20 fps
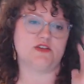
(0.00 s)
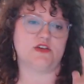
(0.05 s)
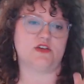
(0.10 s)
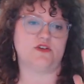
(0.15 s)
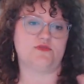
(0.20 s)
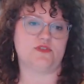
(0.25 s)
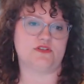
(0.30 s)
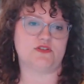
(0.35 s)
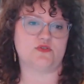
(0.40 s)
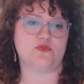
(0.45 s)
you
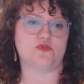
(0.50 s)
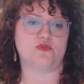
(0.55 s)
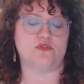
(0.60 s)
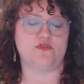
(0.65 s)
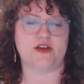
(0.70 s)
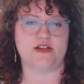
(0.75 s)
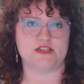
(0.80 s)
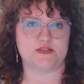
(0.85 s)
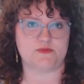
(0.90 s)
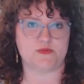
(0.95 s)
if it's cool if
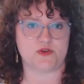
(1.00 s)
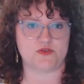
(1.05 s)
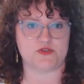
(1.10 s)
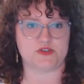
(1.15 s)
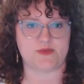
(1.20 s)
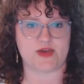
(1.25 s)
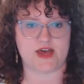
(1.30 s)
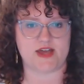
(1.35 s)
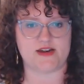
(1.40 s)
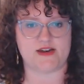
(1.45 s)
I just post
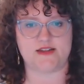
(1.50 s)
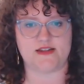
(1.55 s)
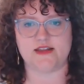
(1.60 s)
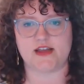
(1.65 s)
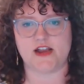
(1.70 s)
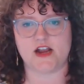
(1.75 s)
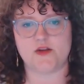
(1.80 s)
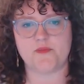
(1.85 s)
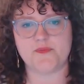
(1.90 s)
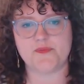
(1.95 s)
about it in
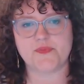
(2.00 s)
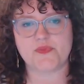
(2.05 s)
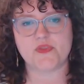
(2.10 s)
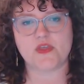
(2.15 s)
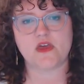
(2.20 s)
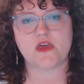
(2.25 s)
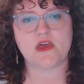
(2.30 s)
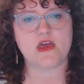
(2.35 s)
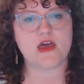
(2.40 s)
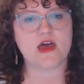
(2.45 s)
there.
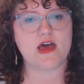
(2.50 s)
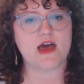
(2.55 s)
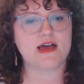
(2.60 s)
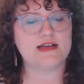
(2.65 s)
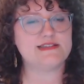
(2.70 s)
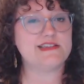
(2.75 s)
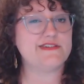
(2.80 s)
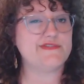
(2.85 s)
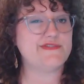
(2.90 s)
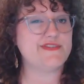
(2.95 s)

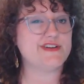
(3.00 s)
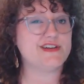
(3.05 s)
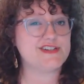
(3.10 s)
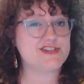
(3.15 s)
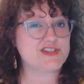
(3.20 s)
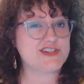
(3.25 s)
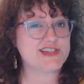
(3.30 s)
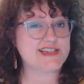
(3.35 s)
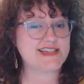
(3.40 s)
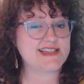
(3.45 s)
So if you're
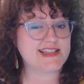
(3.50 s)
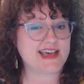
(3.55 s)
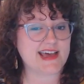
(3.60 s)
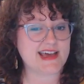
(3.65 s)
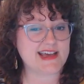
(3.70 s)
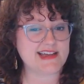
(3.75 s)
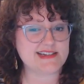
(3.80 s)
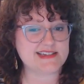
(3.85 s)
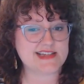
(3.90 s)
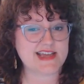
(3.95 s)
interested in
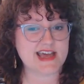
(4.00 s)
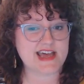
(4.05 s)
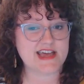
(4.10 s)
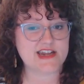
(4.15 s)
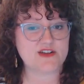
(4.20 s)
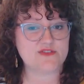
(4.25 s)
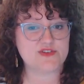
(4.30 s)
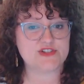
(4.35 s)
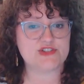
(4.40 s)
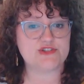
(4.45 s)
that, head
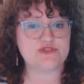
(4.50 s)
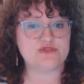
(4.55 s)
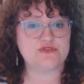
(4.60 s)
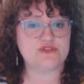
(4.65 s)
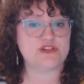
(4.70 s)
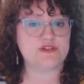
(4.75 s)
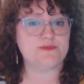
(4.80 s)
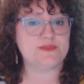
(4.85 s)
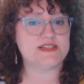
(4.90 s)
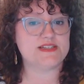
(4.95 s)
over to
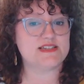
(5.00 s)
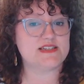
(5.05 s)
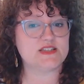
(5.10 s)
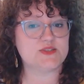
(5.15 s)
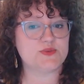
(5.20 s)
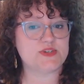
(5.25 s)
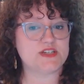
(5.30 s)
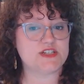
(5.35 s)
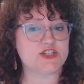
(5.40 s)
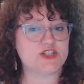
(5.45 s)

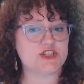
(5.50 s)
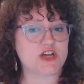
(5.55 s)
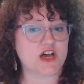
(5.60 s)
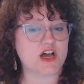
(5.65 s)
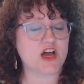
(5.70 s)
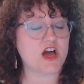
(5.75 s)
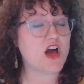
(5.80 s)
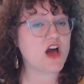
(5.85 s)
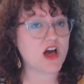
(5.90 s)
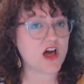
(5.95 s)

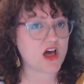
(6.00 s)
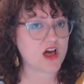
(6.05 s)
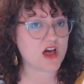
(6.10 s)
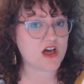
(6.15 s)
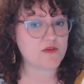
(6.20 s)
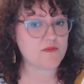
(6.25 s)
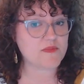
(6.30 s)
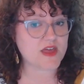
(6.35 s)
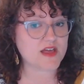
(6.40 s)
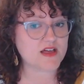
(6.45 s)

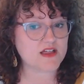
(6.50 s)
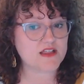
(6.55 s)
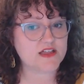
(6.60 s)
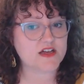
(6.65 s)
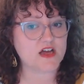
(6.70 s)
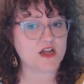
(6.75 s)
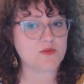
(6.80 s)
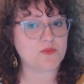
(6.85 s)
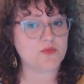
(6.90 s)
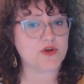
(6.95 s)
goodbusinesswitch.com and click
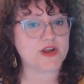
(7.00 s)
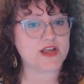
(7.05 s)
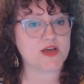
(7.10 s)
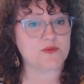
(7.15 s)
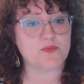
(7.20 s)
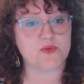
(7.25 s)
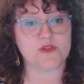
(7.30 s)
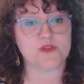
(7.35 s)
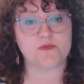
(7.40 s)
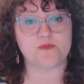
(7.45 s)
on Break
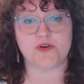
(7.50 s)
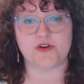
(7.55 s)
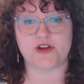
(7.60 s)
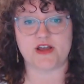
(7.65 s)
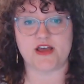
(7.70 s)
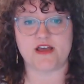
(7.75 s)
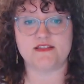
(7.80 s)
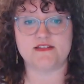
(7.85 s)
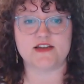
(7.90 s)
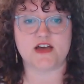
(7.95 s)
Up with
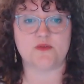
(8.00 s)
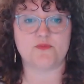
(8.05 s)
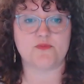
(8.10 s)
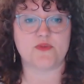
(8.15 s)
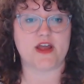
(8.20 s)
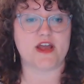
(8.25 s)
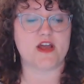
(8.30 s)
Burnout in the top right